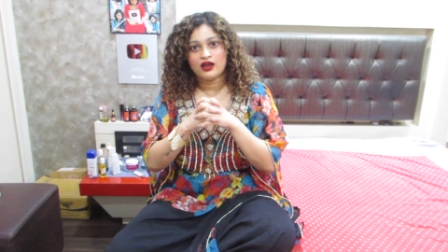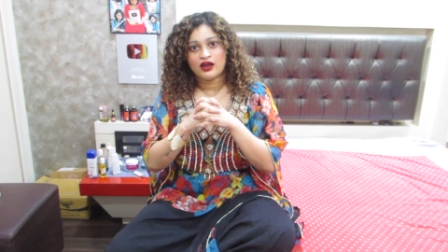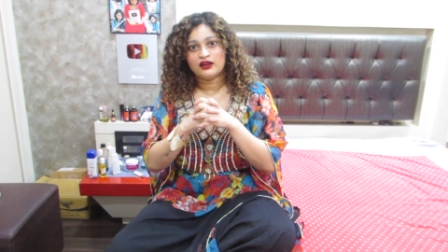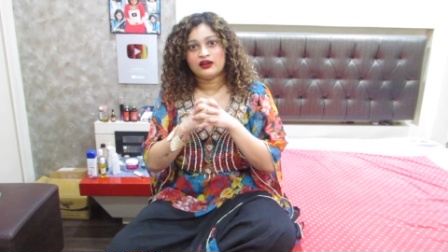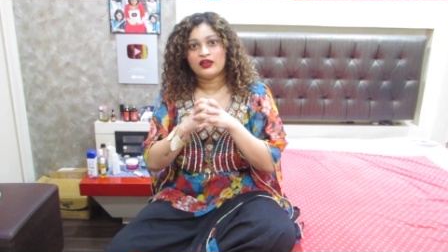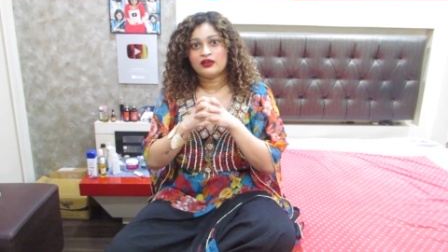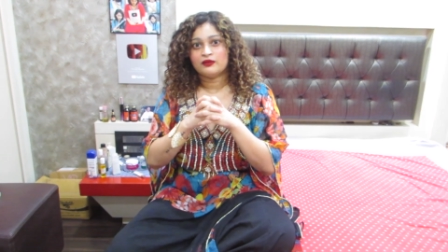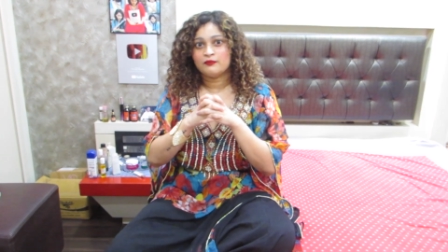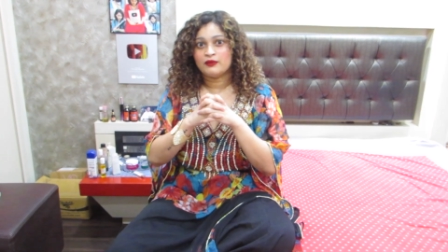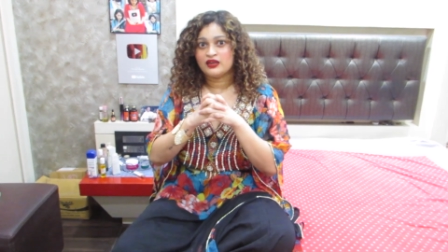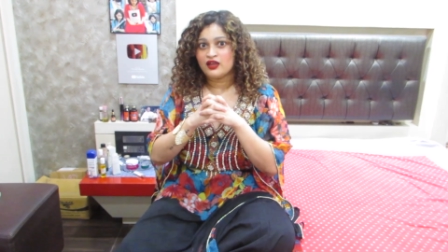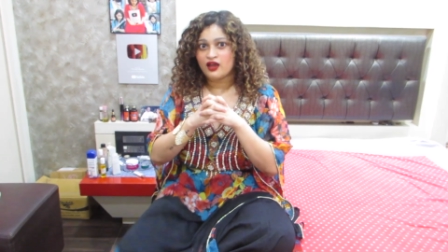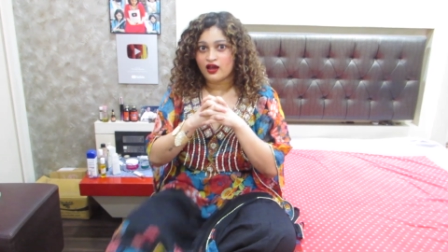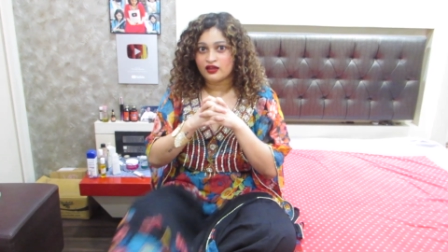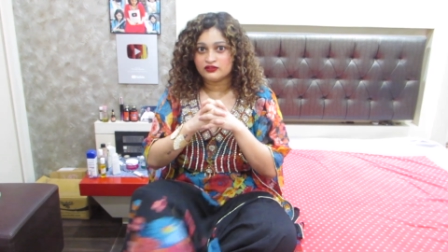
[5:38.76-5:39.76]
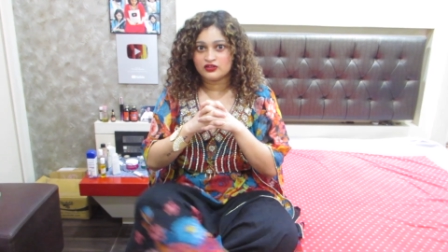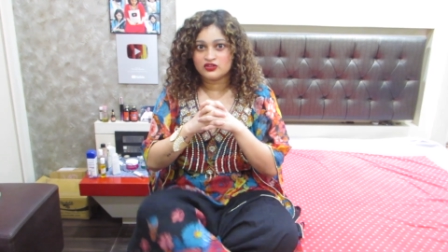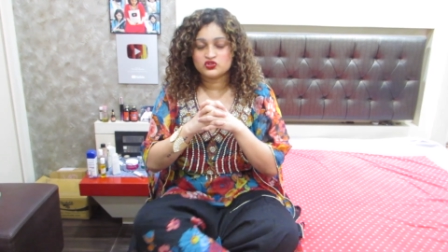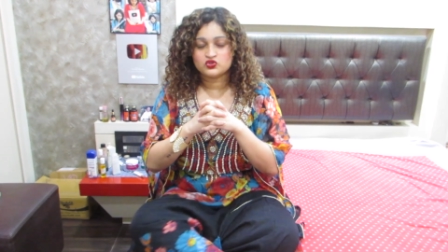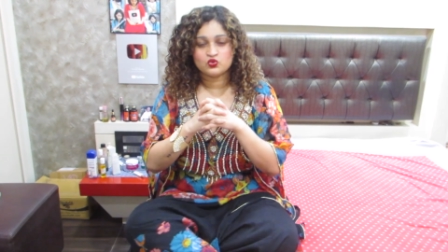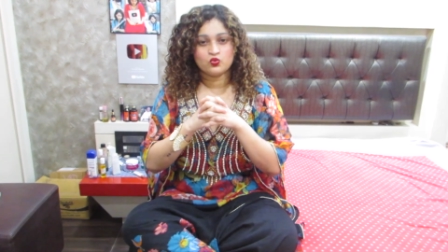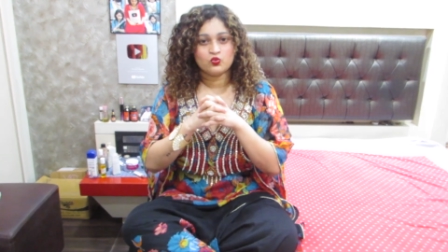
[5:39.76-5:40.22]
unlike many
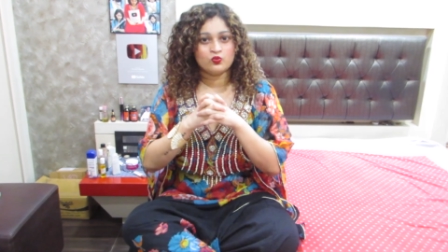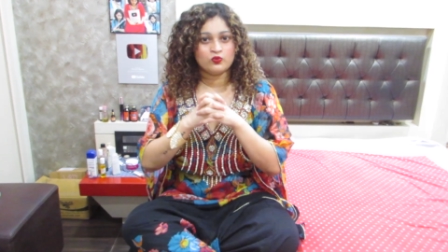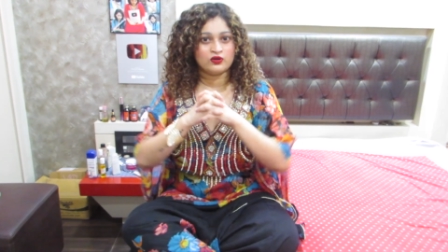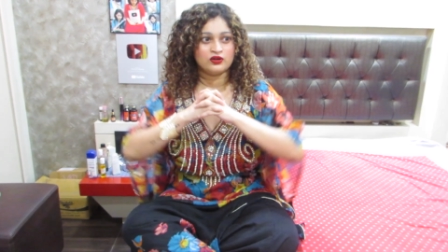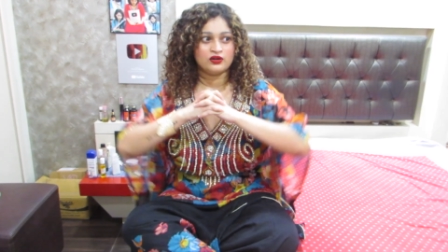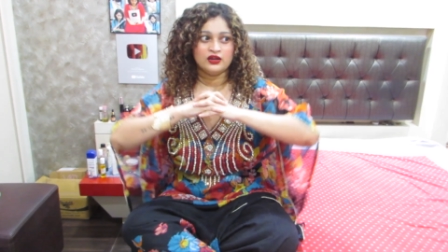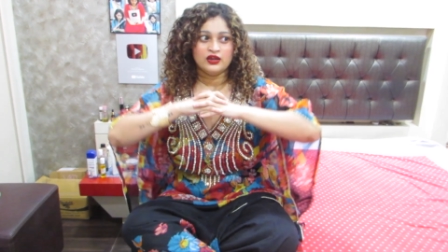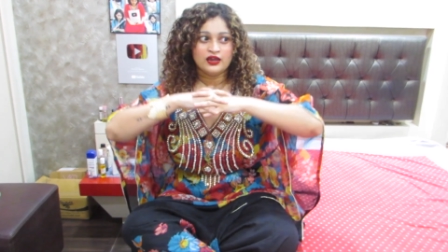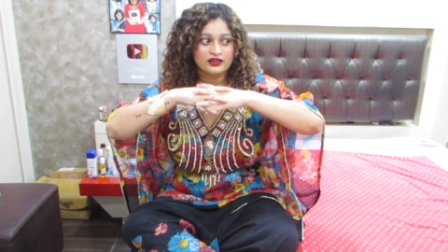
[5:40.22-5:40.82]
others who were